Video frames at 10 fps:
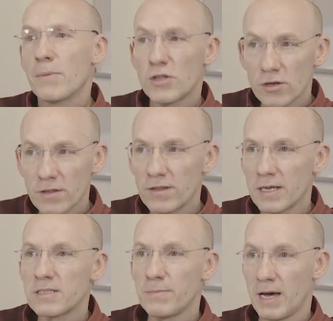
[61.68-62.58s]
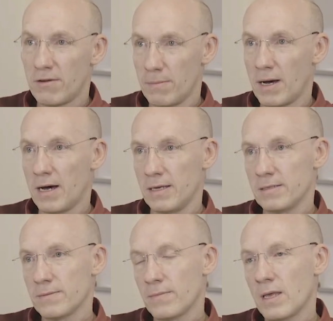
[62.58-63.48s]
But the other thing to bear in
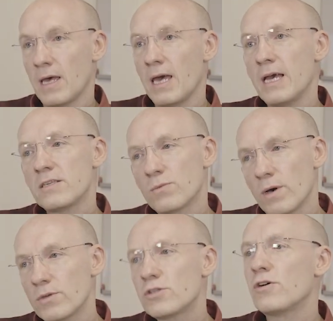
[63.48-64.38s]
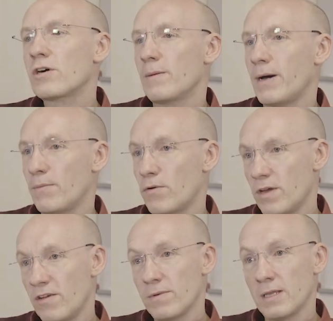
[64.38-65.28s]
mind is that when we're talking about
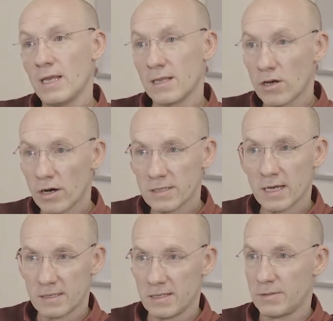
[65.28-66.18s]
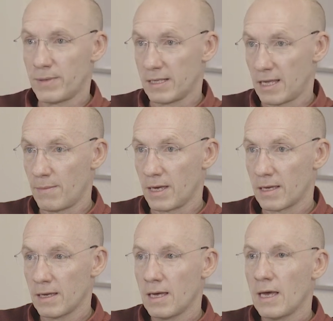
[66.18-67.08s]
bereavement in the context of this
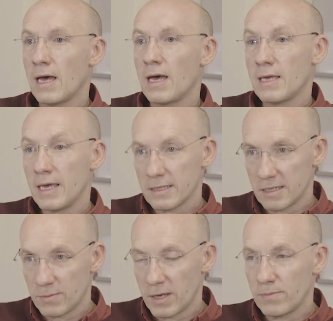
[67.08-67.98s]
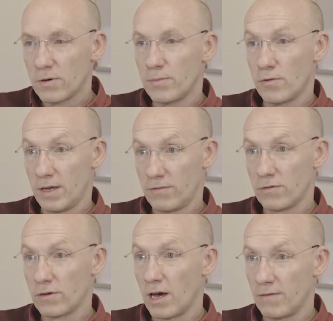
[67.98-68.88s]
pandemic, yes, it's people bereaved
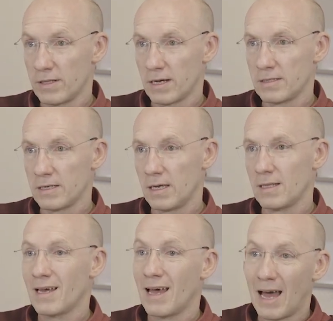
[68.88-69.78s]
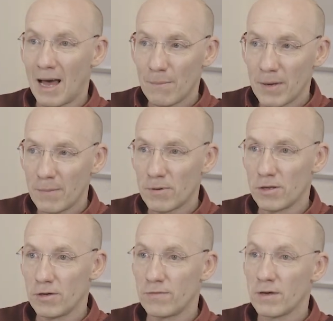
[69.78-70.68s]
through COVID-19 and
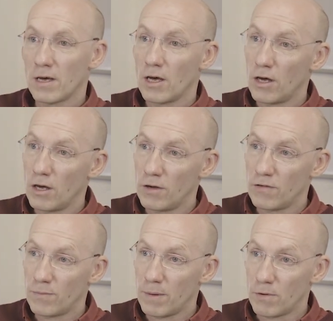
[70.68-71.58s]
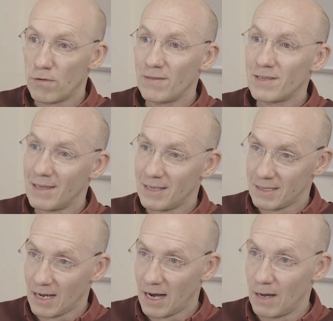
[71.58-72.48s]
people who've been bereaved at this
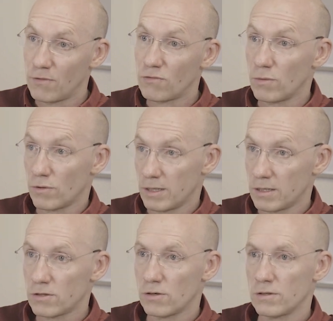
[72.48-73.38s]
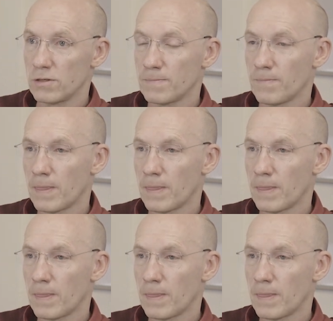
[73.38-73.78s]
time through other disorders.